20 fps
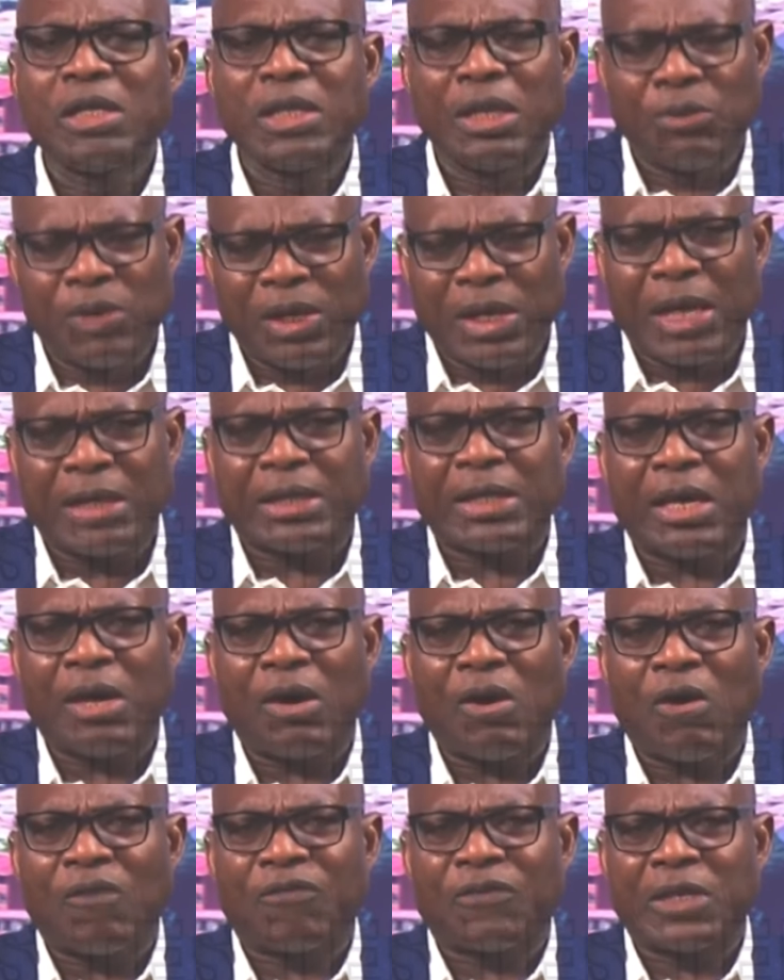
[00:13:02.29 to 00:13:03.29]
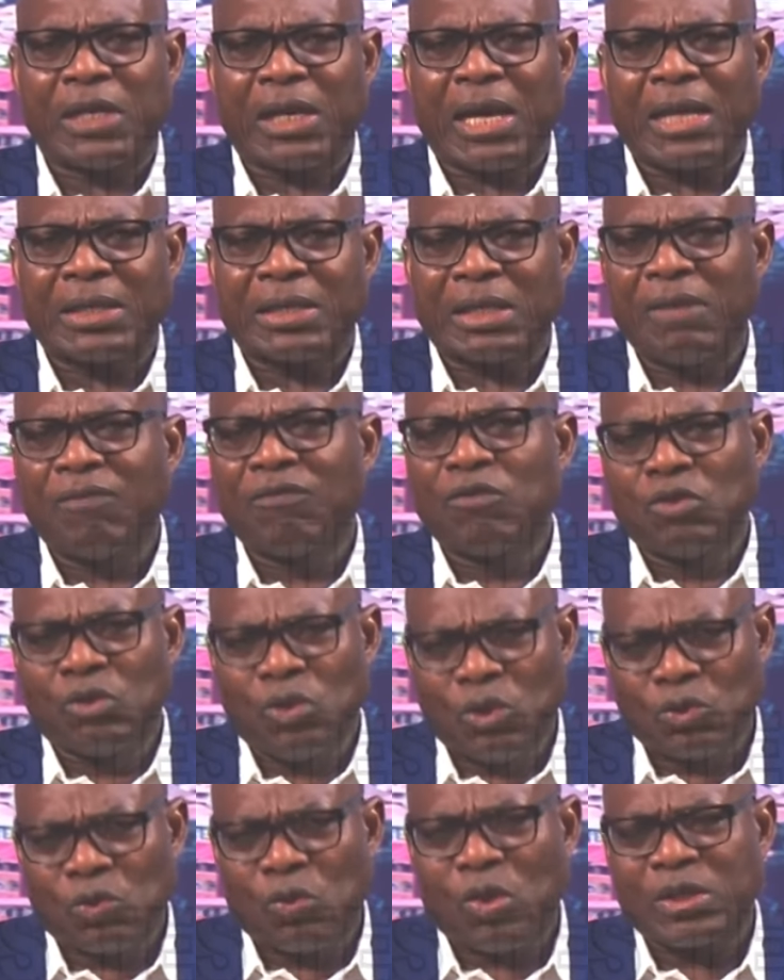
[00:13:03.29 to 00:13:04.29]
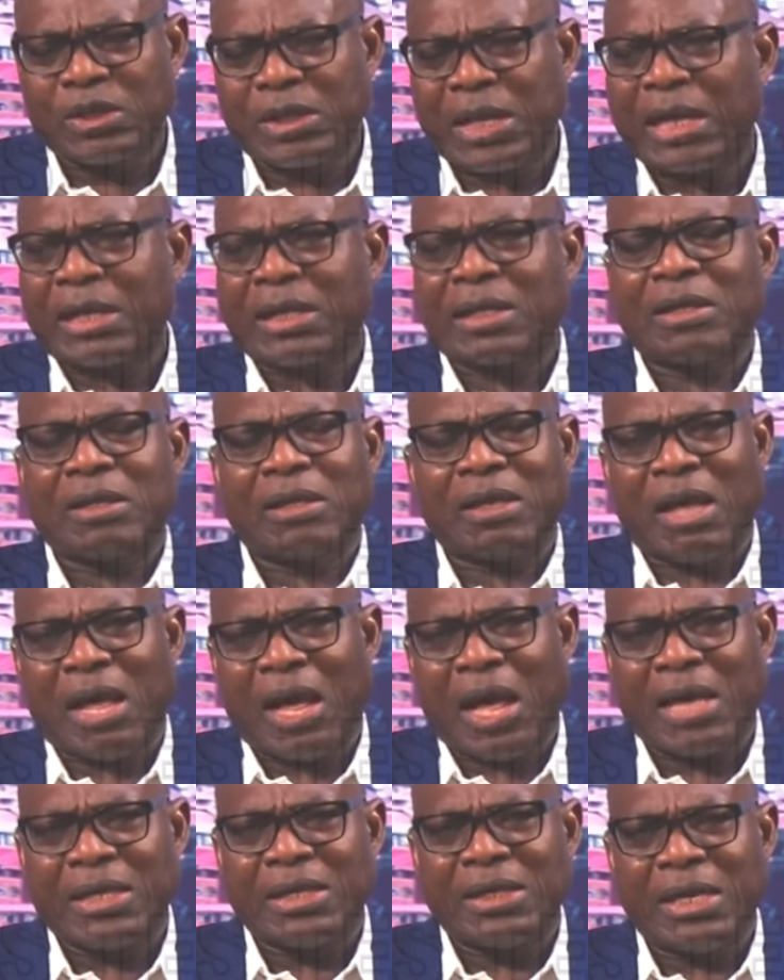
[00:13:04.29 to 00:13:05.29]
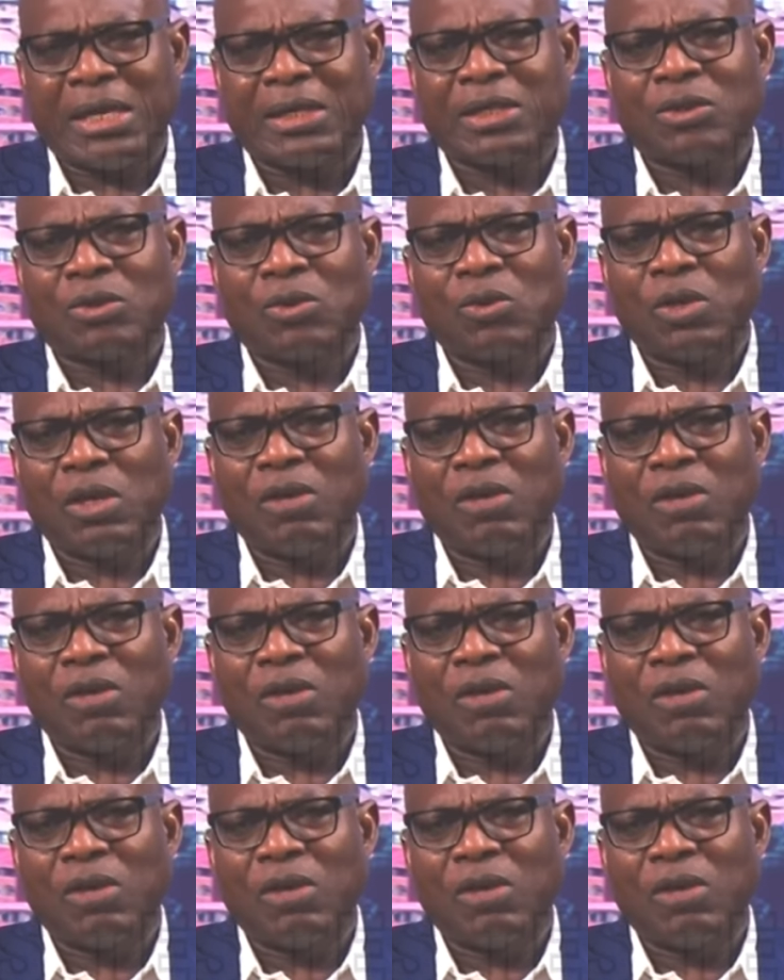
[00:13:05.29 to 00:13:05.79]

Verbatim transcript: They will get off-takers. Even those ones that are yet to